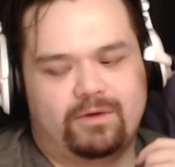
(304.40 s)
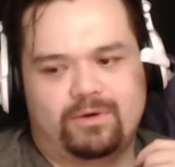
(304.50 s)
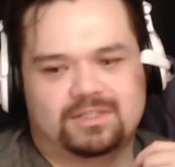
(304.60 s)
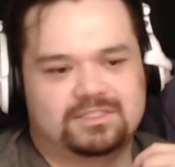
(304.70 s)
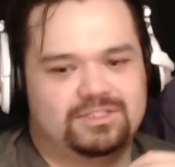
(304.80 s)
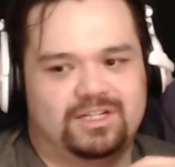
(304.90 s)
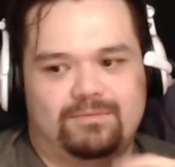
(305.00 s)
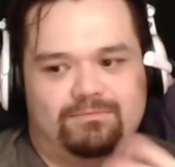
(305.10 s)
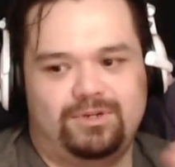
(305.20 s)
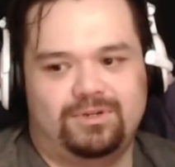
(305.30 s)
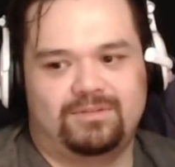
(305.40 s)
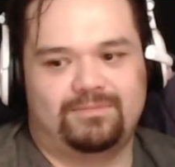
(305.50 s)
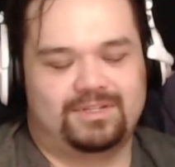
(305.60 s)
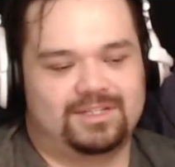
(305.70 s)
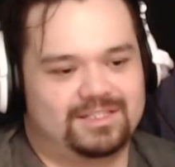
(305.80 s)
because I was trying to mute it
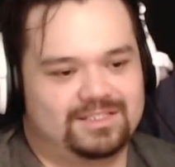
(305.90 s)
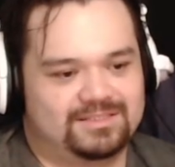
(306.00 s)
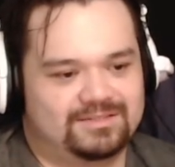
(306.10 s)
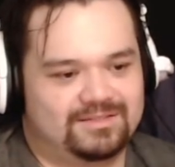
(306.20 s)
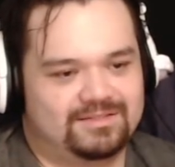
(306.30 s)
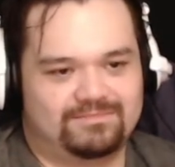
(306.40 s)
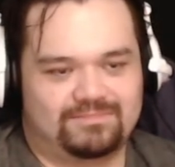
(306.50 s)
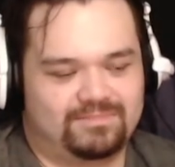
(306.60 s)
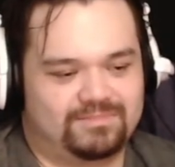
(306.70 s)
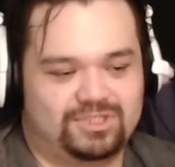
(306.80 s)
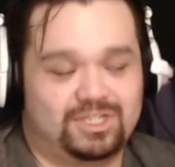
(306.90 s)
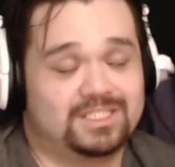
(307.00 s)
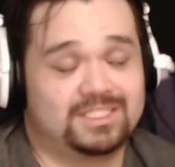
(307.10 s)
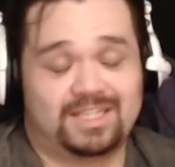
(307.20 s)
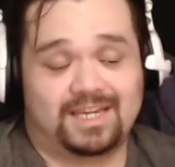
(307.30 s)
because just
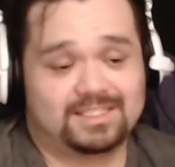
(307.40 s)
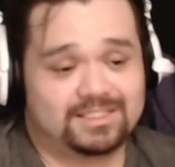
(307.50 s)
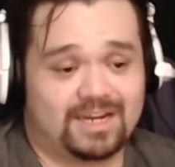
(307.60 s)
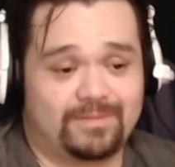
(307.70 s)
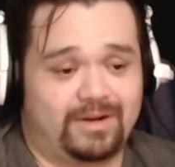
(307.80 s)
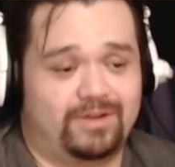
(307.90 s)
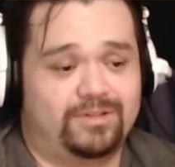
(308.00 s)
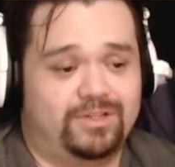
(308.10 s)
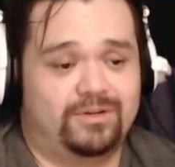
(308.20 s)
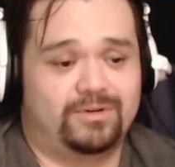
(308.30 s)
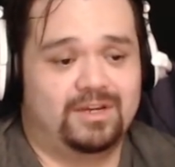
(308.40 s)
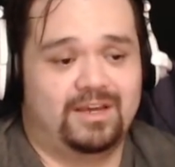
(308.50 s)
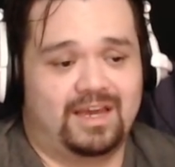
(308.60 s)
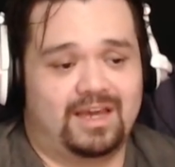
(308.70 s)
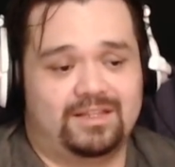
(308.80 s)
in case it's copyright. Although there,
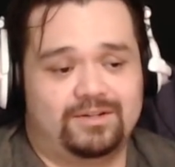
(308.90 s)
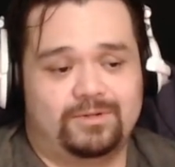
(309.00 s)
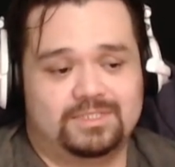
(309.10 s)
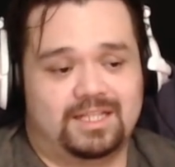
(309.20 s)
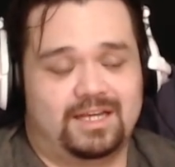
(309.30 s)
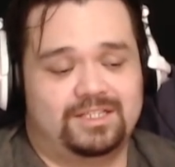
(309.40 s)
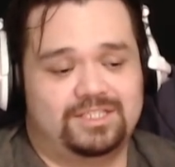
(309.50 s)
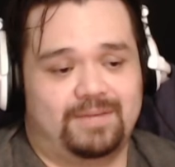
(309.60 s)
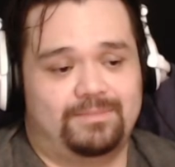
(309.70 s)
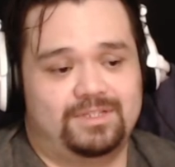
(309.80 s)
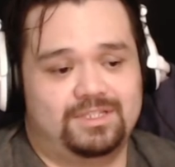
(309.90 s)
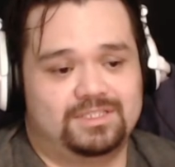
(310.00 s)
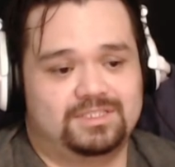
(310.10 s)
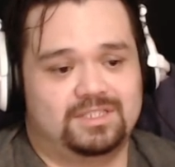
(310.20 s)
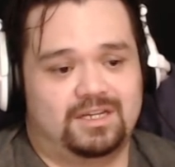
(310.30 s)
uh, there was a lot of
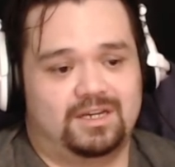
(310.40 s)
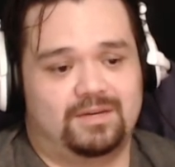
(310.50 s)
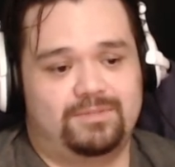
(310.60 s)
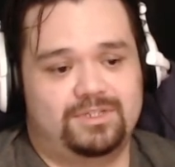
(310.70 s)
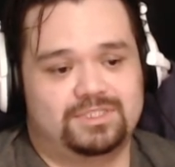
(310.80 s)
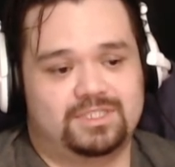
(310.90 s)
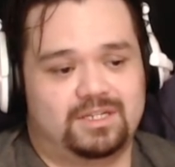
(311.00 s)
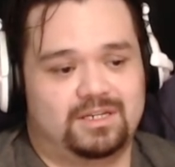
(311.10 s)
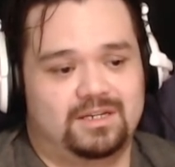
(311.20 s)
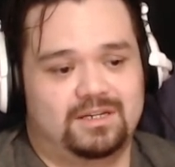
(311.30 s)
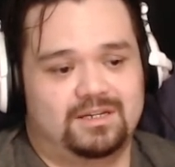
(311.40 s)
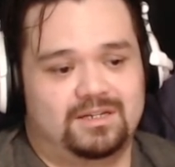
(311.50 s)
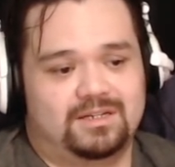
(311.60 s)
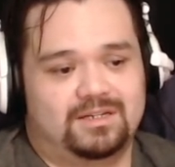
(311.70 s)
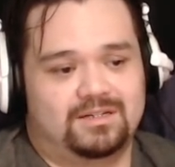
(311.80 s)
Japanese uh, music
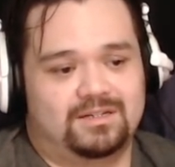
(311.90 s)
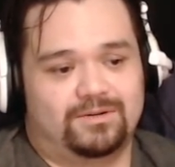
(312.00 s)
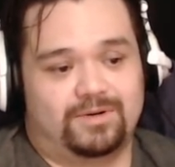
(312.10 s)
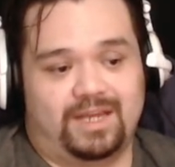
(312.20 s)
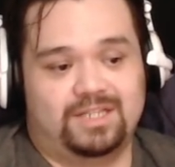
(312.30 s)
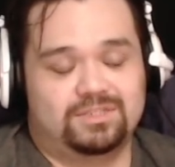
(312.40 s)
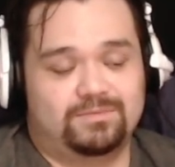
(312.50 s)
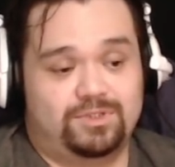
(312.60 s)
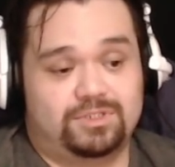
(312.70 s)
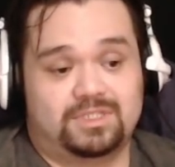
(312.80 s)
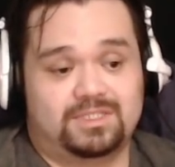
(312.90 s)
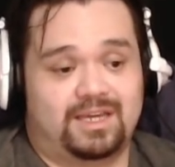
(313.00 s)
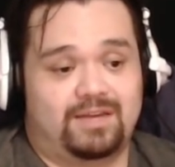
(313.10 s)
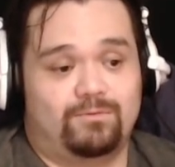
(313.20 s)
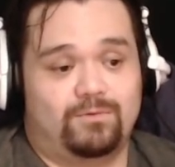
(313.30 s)
or Asian music that
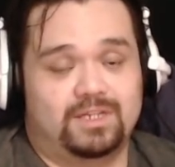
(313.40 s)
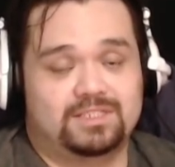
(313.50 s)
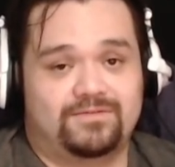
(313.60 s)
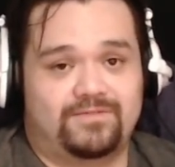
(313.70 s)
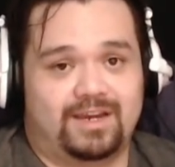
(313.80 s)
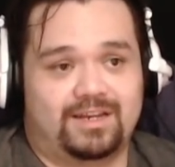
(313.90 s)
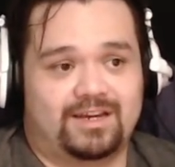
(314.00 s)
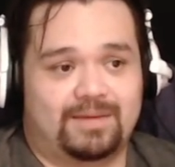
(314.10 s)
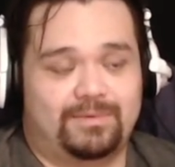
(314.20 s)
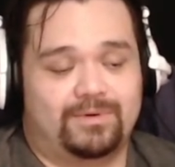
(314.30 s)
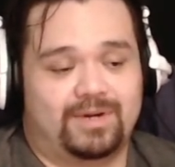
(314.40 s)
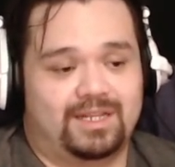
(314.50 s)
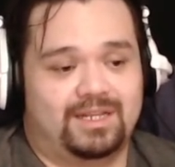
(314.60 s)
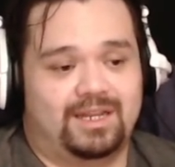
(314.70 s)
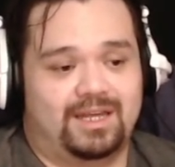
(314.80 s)
was in fact
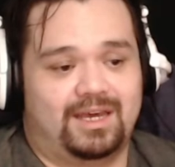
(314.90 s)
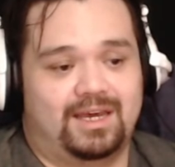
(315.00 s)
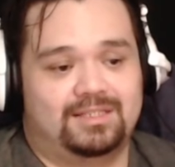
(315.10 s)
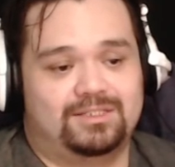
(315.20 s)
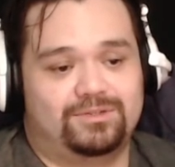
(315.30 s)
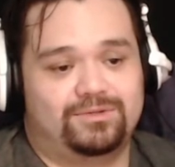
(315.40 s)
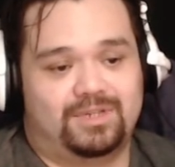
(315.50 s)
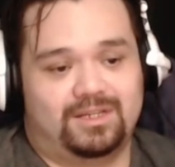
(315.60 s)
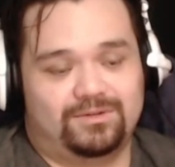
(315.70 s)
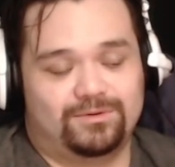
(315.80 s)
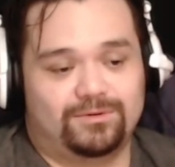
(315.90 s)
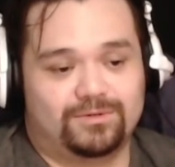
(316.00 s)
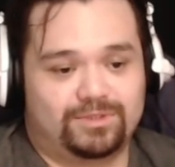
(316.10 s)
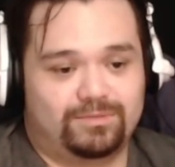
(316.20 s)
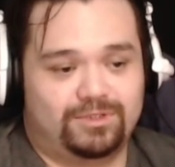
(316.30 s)
copyrighted, and I had to get Google
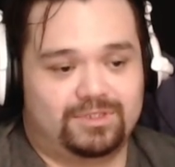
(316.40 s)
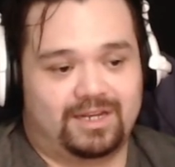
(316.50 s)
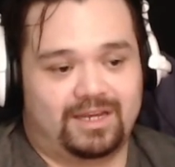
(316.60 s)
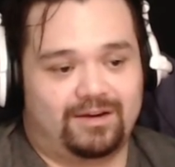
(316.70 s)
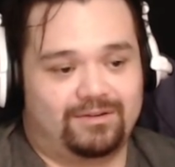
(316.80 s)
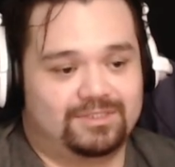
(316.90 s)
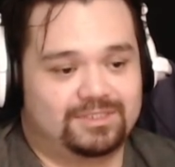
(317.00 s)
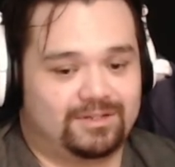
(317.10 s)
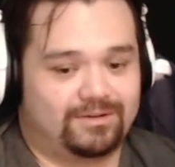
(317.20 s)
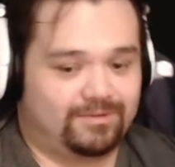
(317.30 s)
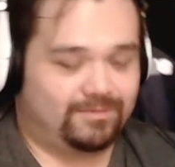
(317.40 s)
to mute that out. So